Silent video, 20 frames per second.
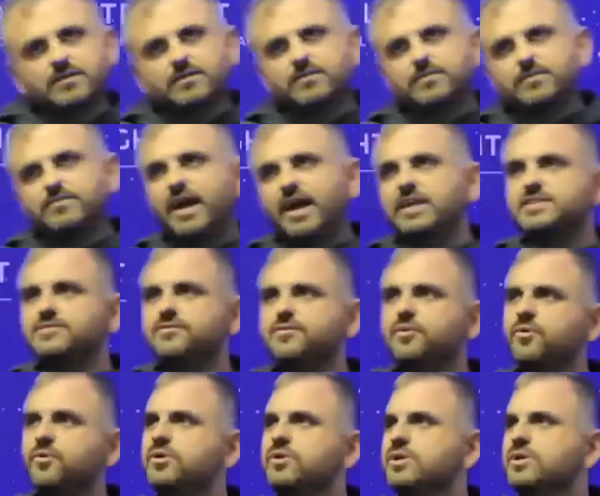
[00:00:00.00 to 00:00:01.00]
Fast
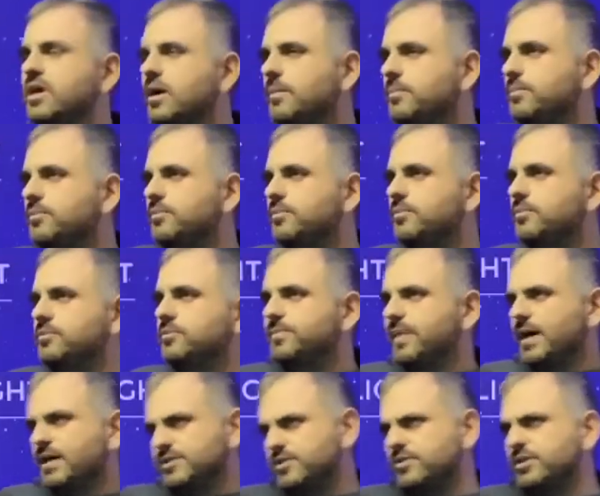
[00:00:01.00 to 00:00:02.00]
forward
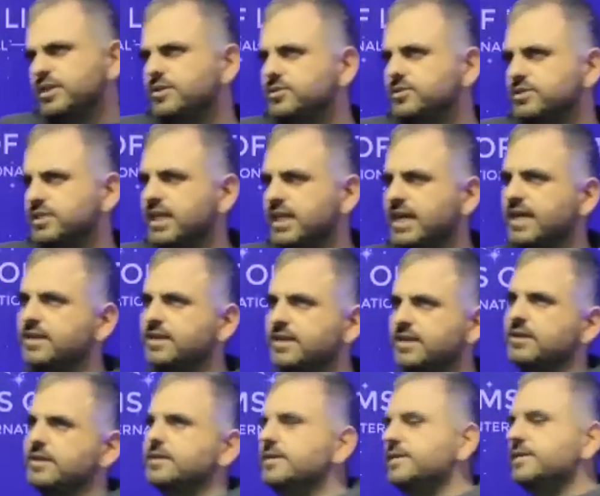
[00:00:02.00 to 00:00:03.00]
about 2 years
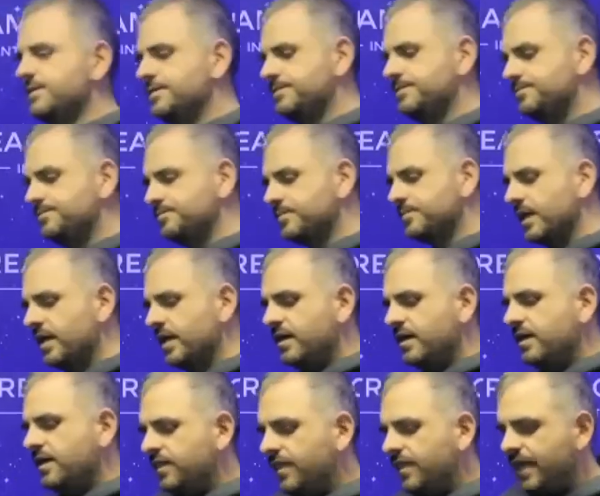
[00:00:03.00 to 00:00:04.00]
later,
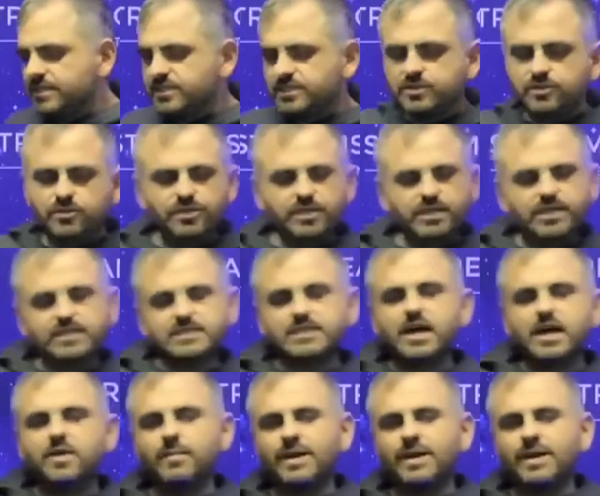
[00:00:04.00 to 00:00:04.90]
that student is now my